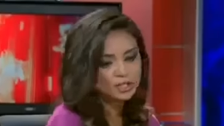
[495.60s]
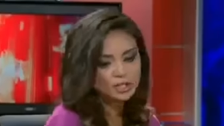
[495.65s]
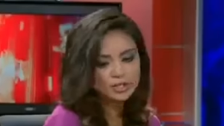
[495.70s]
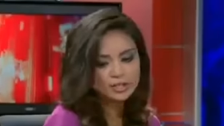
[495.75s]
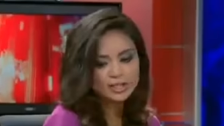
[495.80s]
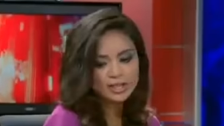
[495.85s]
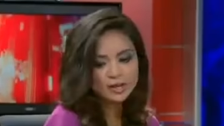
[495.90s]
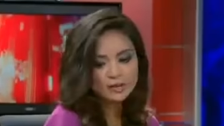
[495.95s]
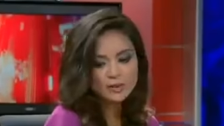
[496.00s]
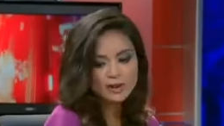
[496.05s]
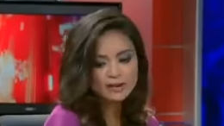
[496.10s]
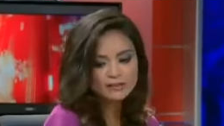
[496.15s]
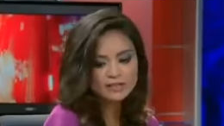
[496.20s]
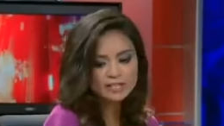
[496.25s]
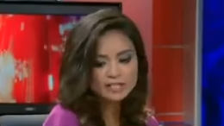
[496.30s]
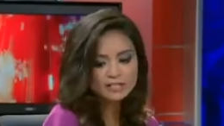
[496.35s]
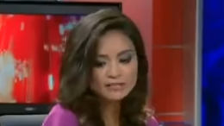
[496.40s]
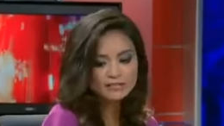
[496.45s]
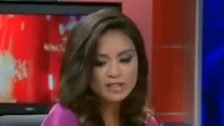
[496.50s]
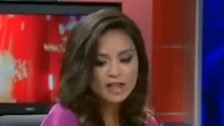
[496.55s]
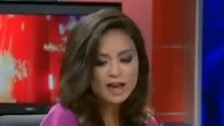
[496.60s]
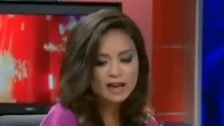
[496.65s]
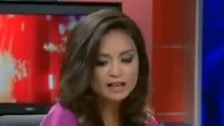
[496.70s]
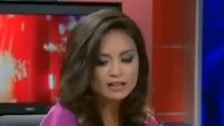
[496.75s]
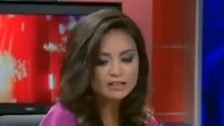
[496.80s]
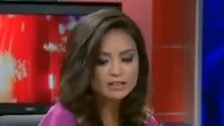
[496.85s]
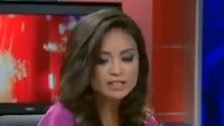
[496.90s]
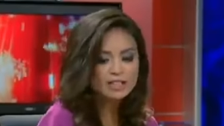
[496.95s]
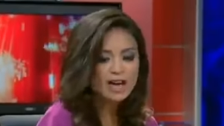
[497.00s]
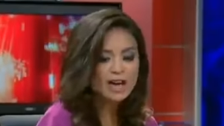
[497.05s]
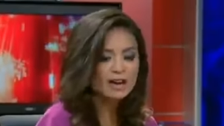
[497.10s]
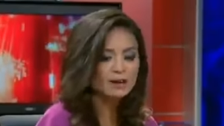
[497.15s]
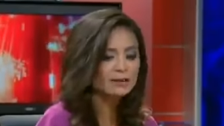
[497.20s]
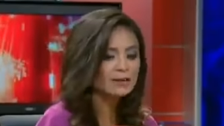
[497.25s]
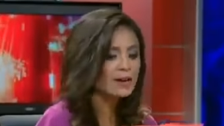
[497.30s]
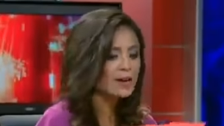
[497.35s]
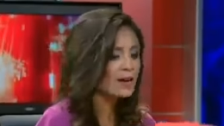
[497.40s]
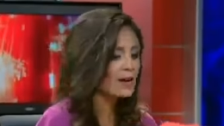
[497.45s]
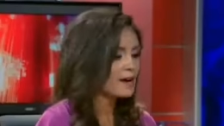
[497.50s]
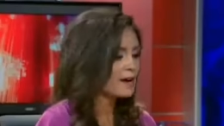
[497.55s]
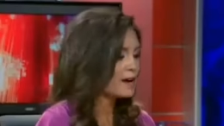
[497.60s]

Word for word: a shirt there. We have these flyers out